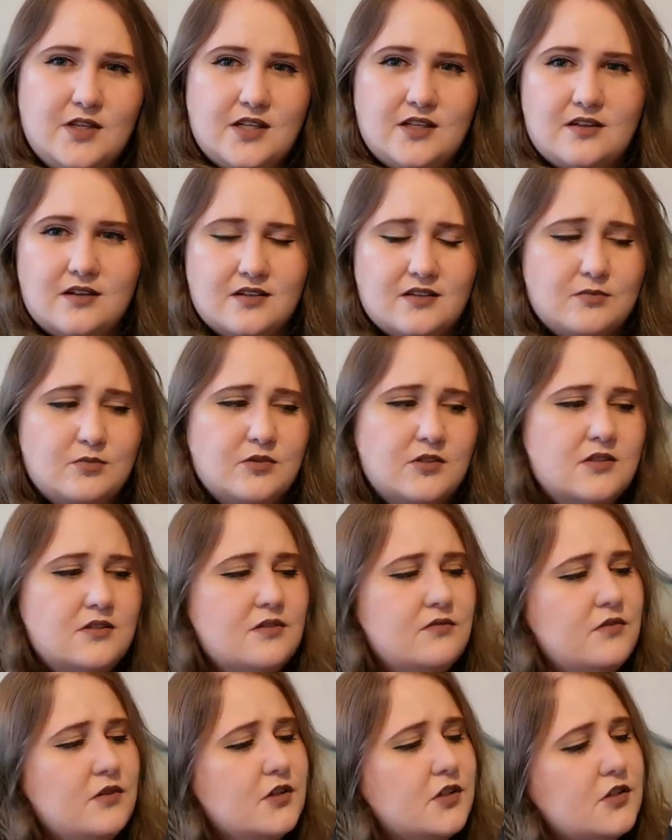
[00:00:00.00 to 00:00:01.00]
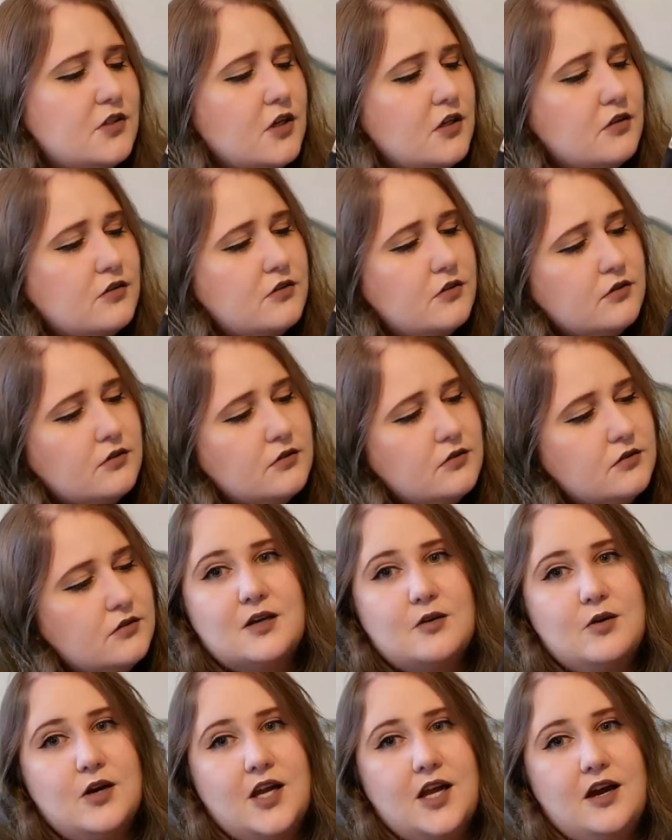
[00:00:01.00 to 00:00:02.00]
really nice boys, they're very gentle.
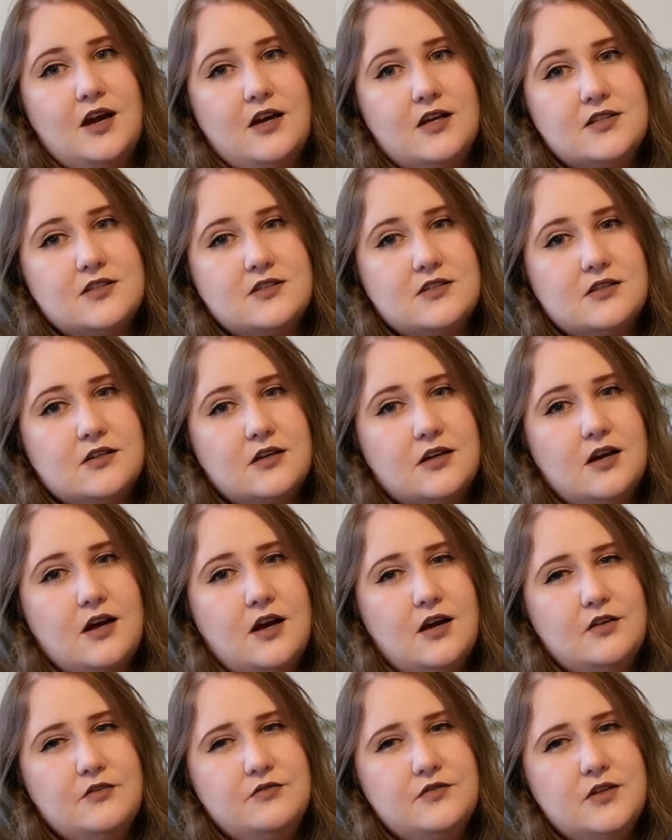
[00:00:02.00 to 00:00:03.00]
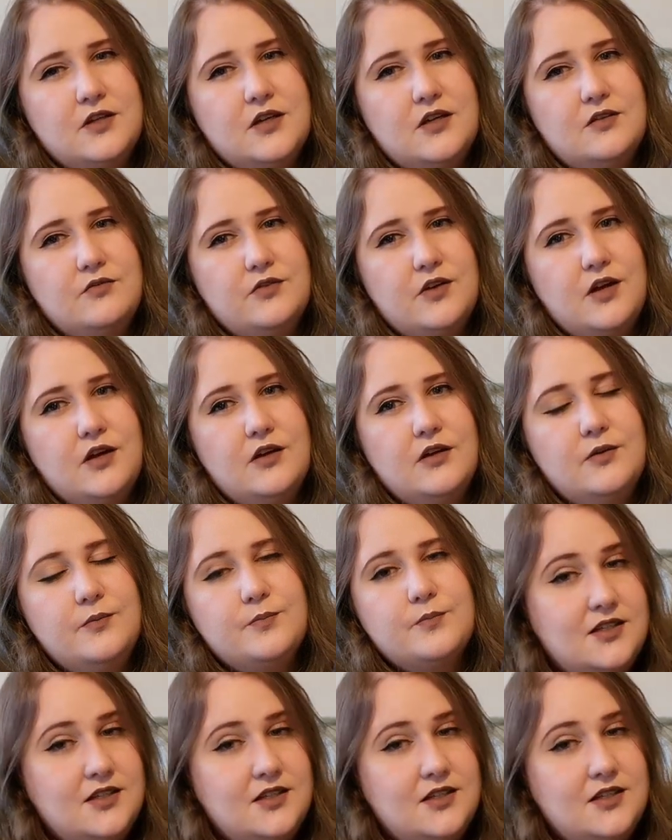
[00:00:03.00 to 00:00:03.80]
They're quite hard to look after though.